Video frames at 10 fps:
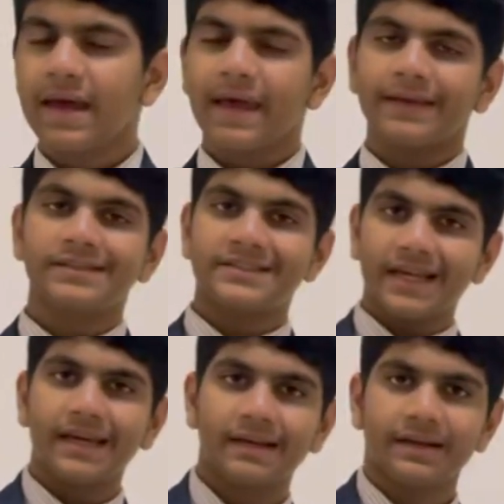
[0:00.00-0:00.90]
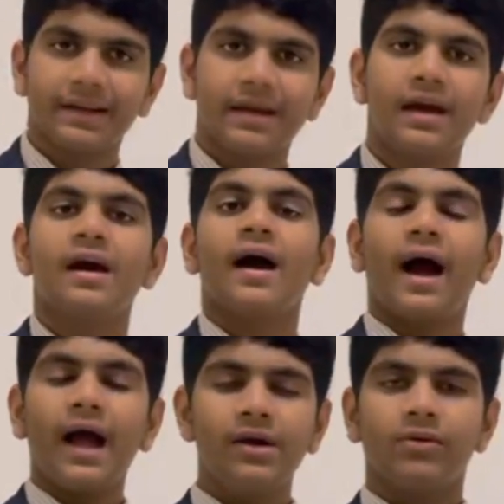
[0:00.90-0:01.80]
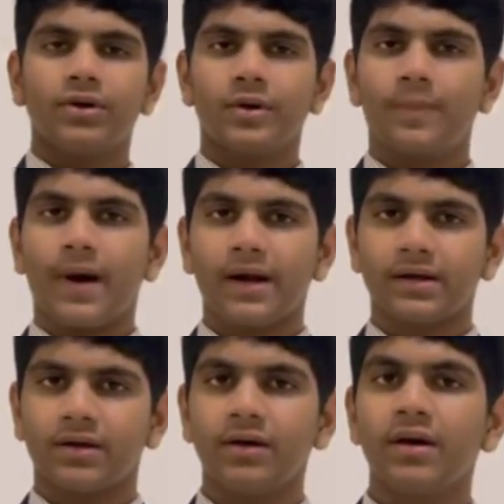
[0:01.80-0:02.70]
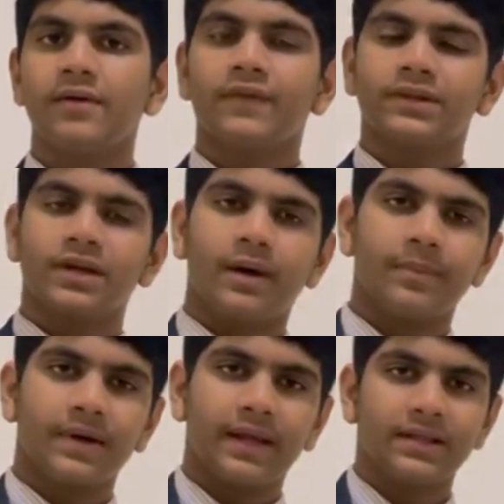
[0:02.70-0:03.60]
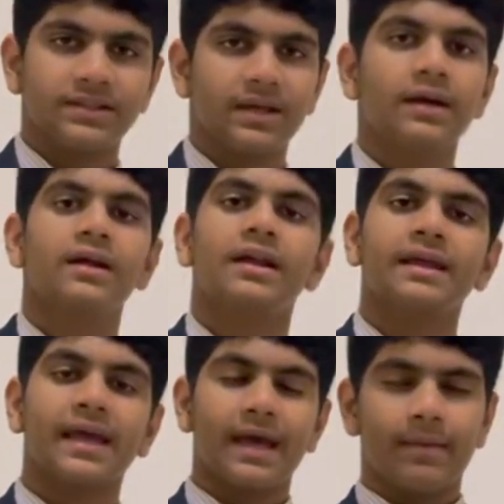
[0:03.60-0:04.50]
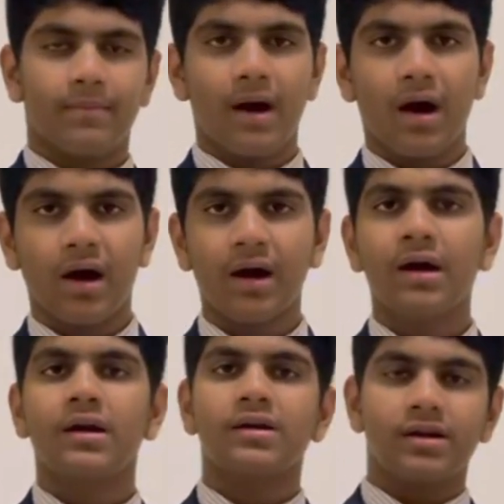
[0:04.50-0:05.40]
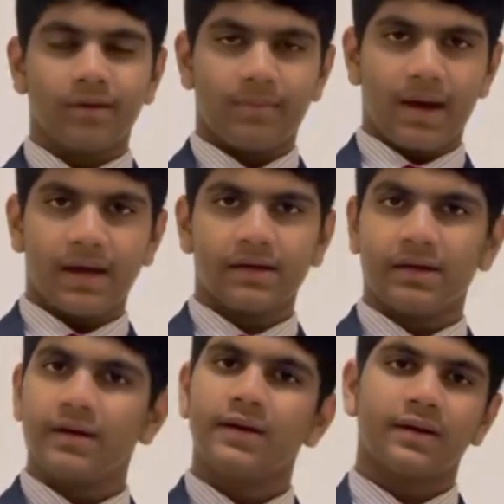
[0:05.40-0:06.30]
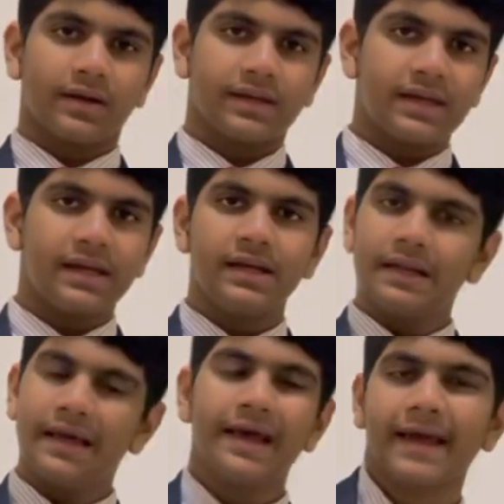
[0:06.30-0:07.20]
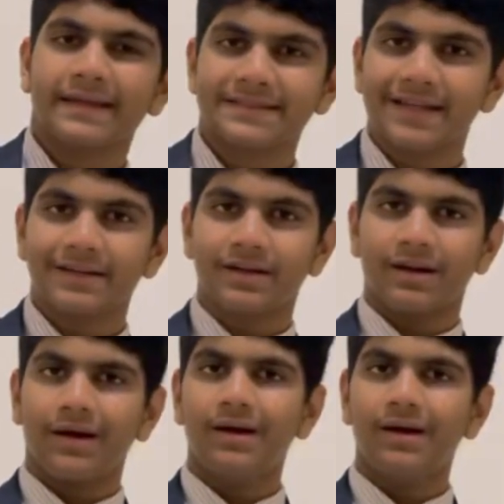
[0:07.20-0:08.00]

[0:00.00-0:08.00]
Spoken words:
And secondly, I want to partner with companies like MR, Damac, Nakir, etc.